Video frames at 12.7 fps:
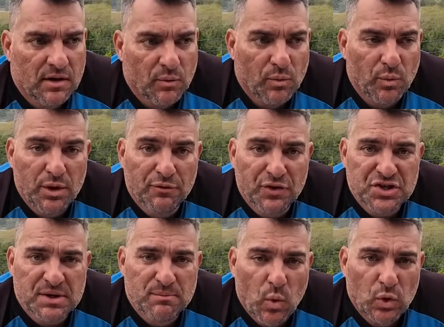when you're
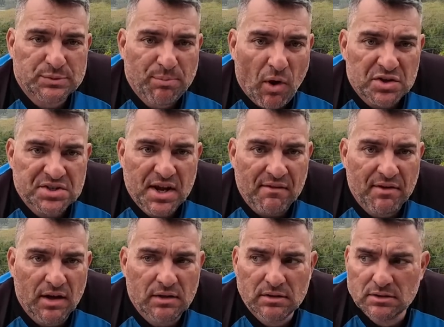fishing more sparse
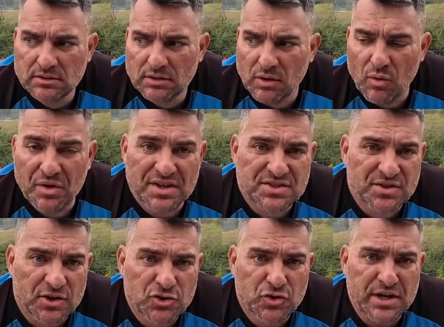cover where there's
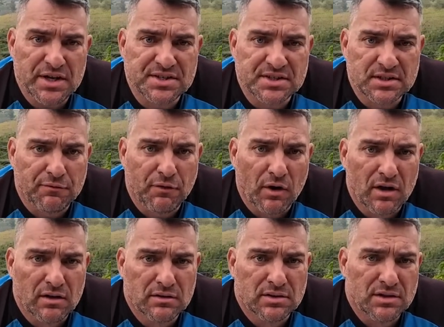not trees and stuff
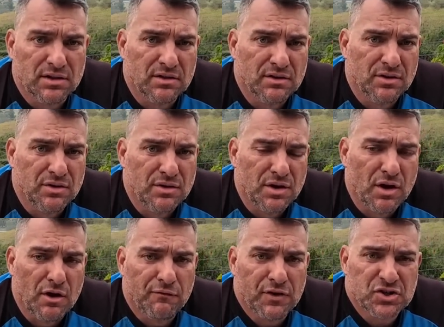around, and
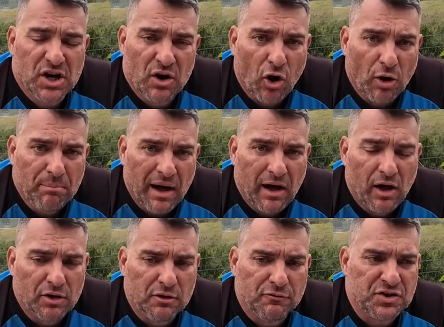you're fishing a rock
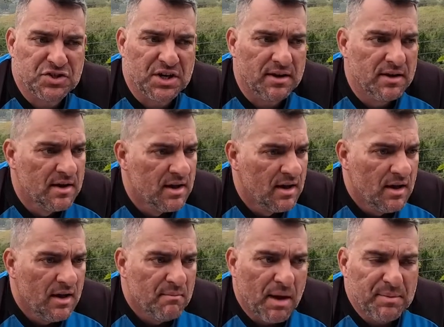pile, you're fishing
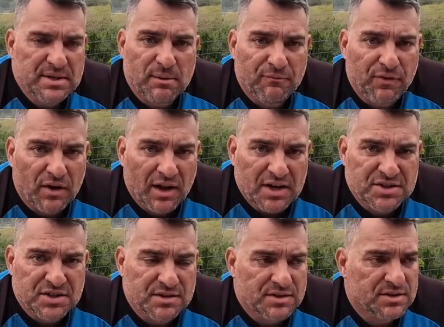maybe some
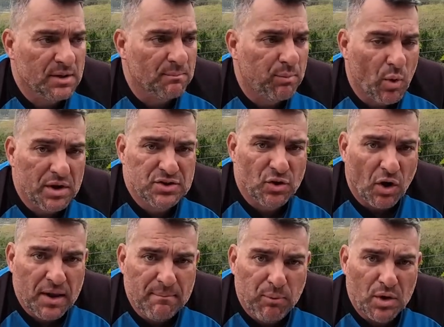foundations, some points,
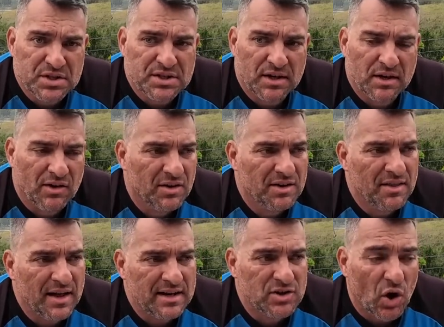rocky points at Ananda
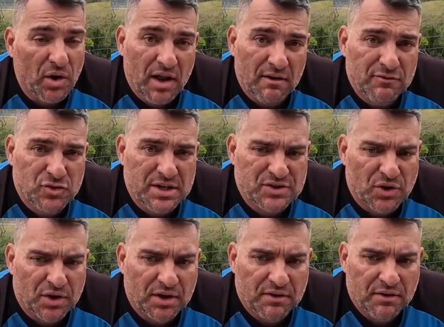that don't have trees
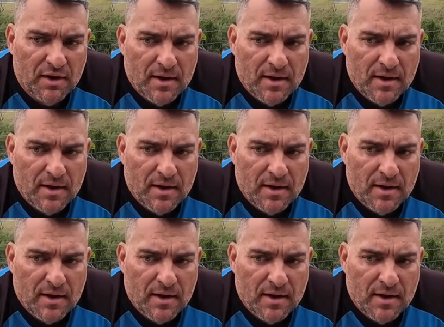on it,